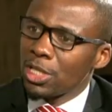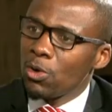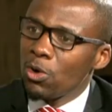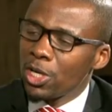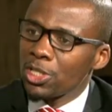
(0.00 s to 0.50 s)
the
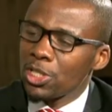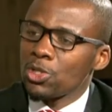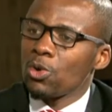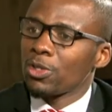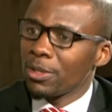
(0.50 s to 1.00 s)
onus
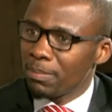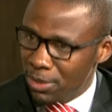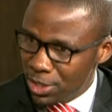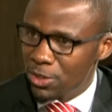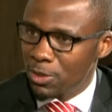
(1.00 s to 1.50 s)
is on the
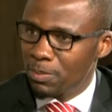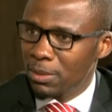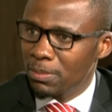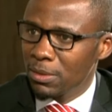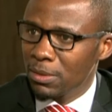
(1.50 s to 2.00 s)
business
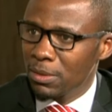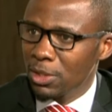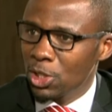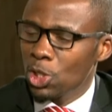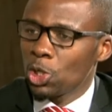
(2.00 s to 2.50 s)
people
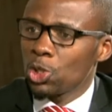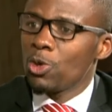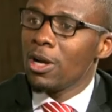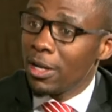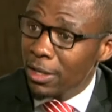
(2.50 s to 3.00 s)
to
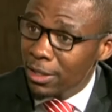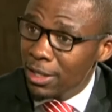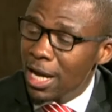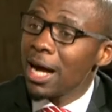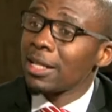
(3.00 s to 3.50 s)

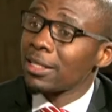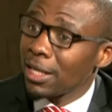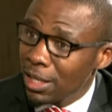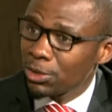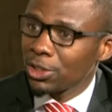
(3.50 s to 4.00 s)
learn other
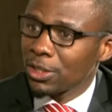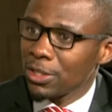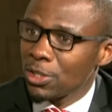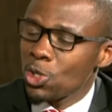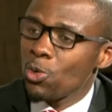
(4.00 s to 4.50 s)

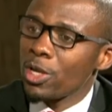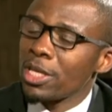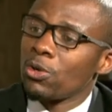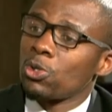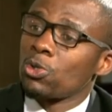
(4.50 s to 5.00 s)
cultures. So when
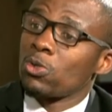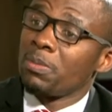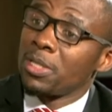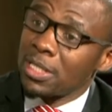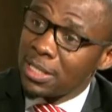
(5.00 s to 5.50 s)
they go to do
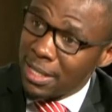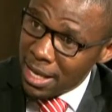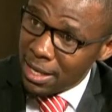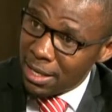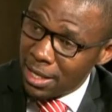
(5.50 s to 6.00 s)
business
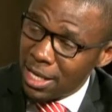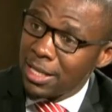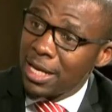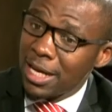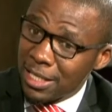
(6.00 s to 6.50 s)
there,
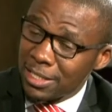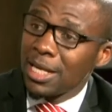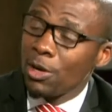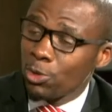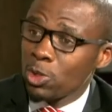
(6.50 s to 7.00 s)
they
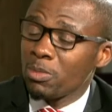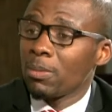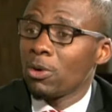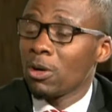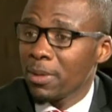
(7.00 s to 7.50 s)
understand how those
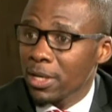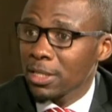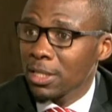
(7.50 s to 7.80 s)
people operate.